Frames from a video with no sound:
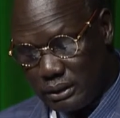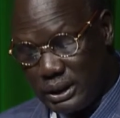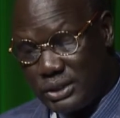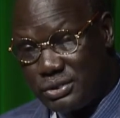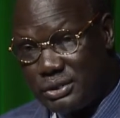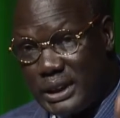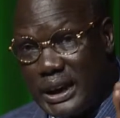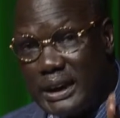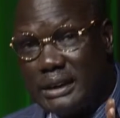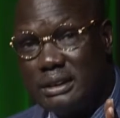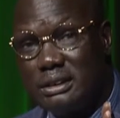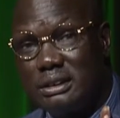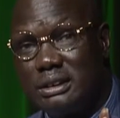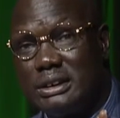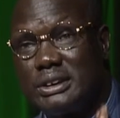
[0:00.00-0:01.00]
stand,
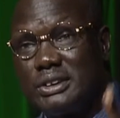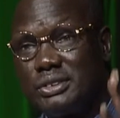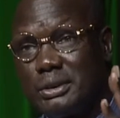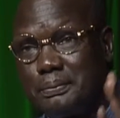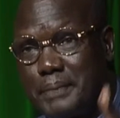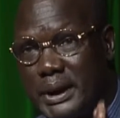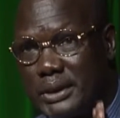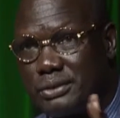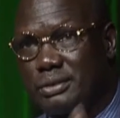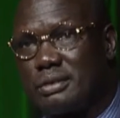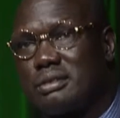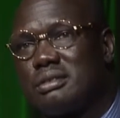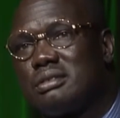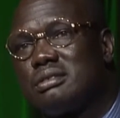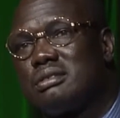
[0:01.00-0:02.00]
it is a faith
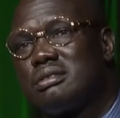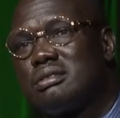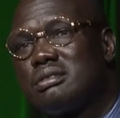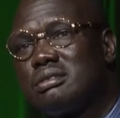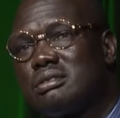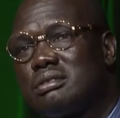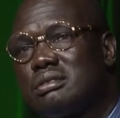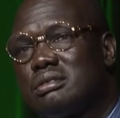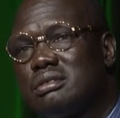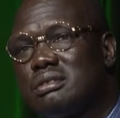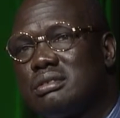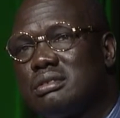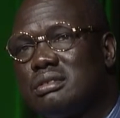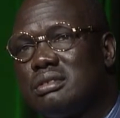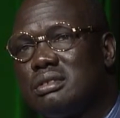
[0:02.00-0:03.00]

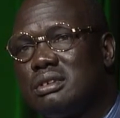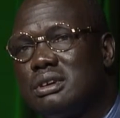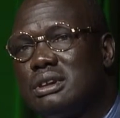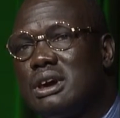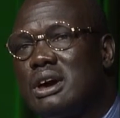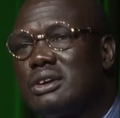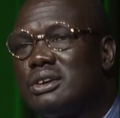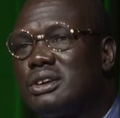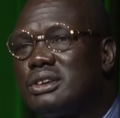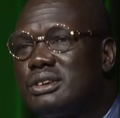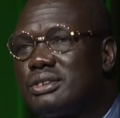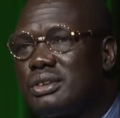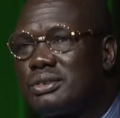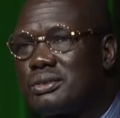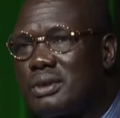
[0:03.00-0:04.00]
in our Lord
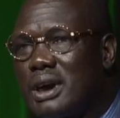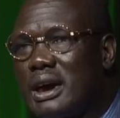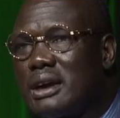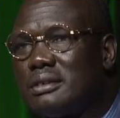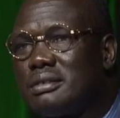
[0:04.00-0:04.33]
Jesus Christ.